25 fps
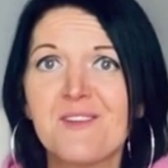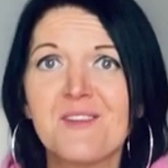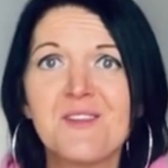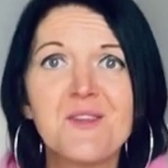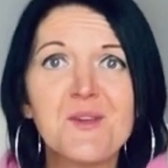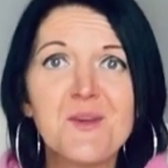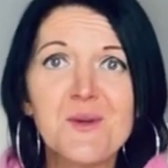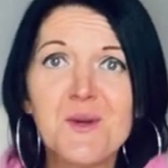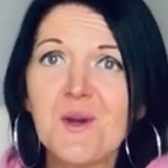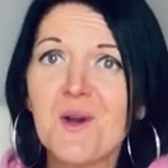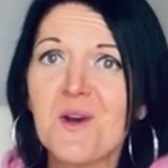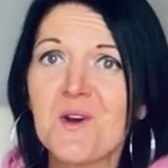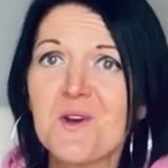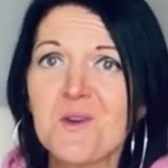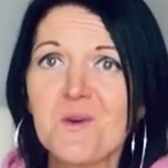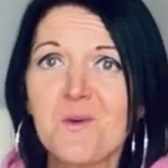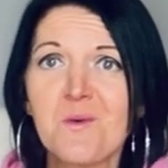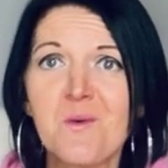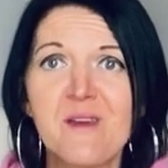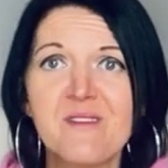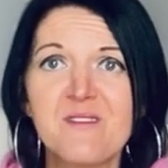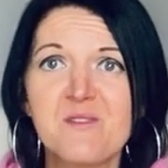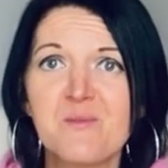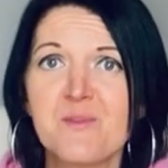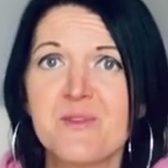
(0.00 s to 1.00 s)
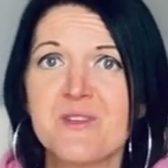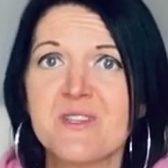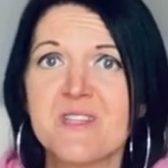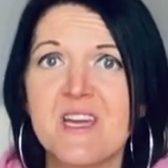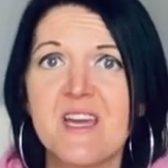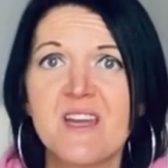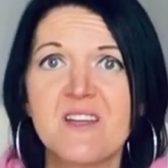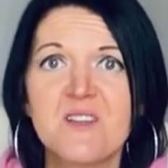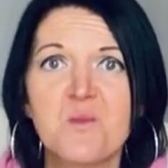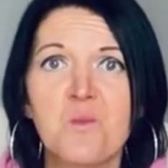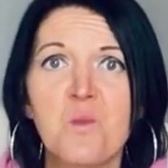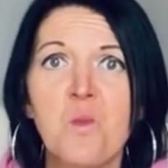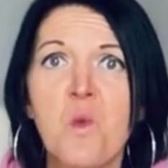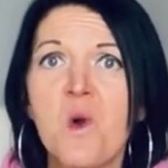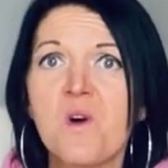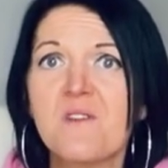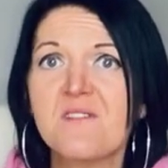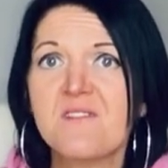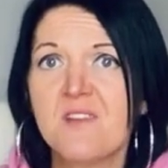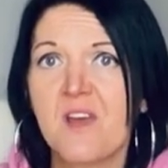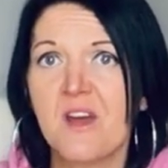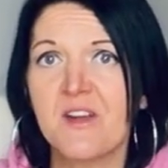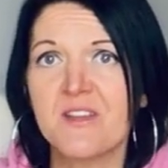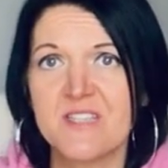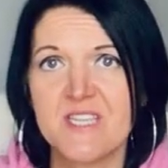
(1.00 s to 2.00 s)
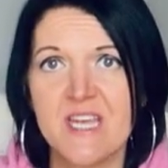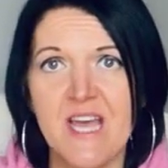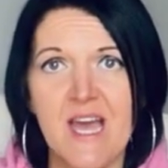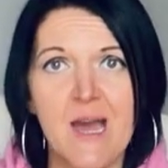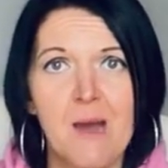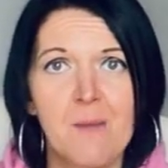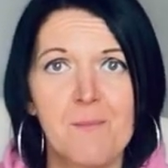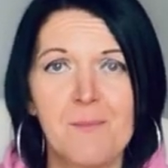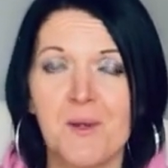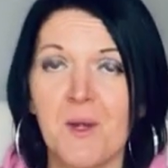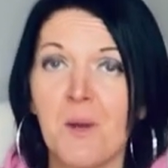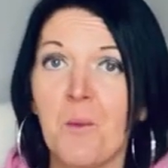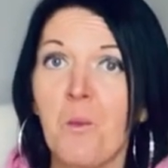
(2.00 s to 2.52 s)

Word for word: and you can't always predict what's going to happen